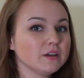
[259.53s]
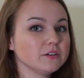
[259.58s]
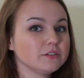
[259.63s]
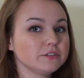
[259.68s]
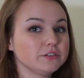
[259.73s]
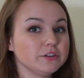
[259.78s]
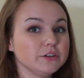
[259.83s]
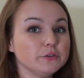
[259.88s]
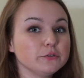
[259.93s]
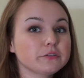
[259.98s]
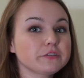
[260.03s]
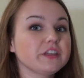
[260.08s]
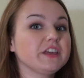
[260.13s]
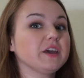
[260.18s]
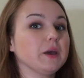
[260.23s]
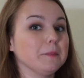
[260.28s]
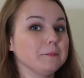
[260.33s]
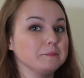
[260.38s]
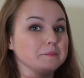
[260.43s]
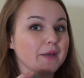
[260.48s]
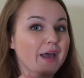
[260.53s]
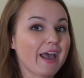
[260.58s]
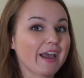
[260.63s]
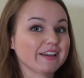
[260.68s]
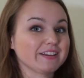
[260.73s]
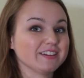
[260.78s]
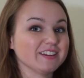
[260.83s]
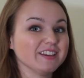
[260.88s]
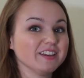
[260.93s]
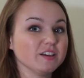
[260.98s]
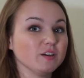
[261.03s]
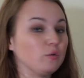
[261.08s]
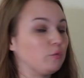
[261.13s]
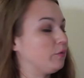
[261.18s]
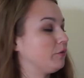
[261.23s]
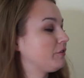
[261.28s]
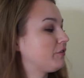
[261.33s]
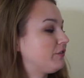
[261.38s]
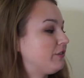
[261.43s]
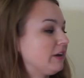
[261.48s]
Do you think a magnet
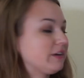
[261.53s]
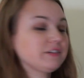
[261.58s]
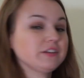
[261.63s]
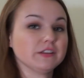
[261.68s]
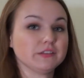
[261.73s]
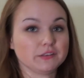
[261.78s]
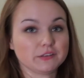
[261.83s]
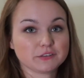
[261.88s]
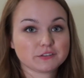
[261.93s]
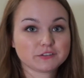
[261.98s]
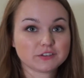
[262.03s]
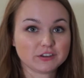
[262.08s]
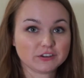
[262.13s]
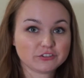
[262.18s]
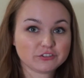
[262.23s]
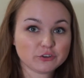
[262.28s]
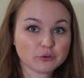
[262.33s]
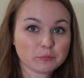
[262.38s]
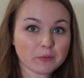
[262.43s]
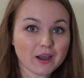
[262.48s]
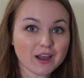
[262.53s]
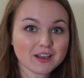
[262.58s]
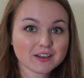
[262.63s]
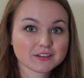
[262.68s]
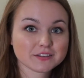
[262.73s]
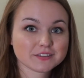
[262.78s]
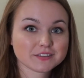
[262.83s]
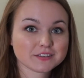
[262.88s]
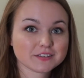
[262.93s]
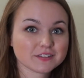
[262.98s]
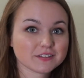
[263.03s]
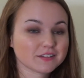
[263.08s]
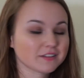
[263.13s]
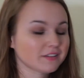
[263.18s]
will stick to this tissue box?